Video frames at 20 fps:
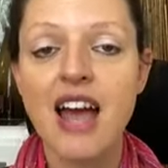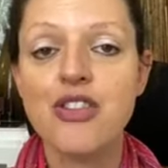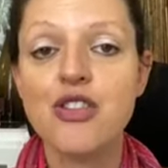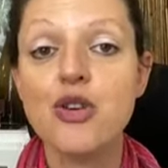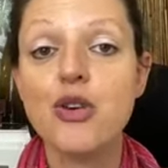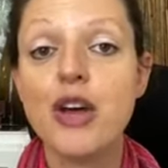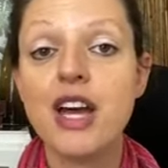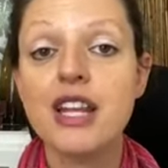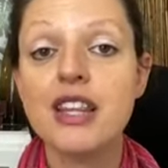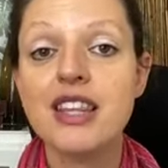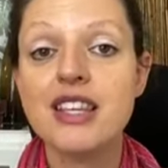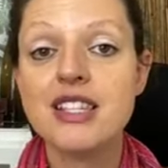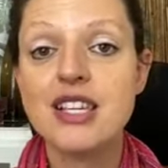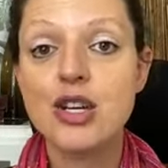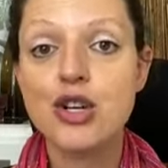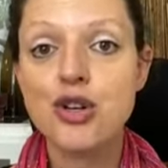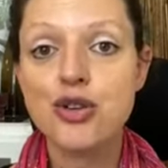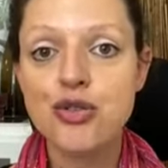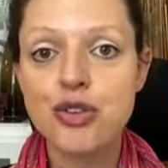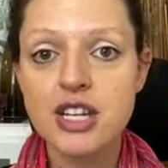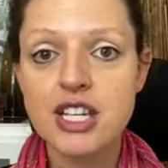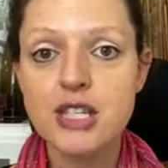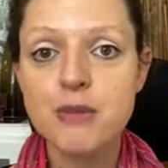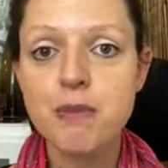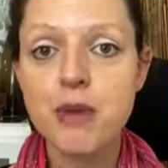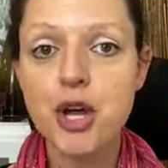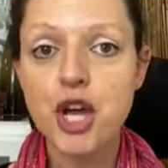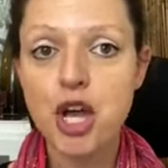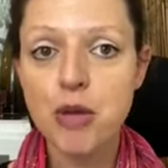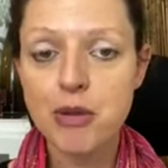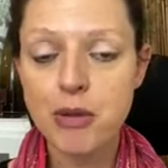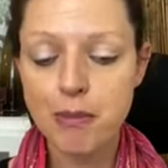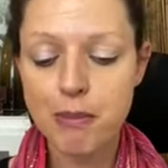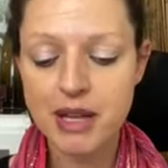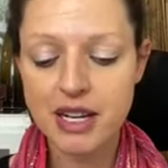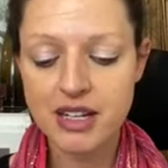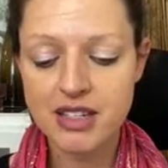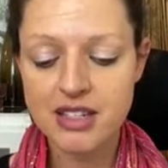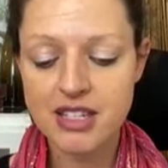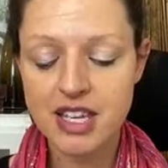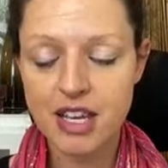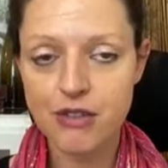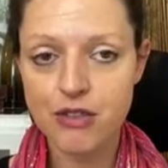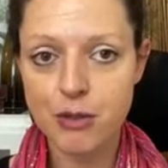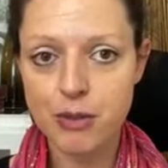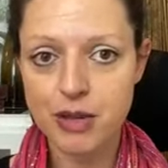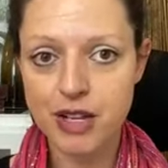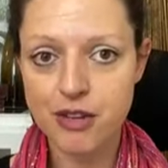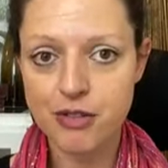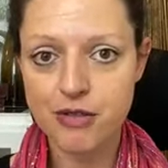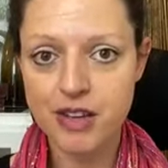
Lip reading: You get this increased permeability of the blood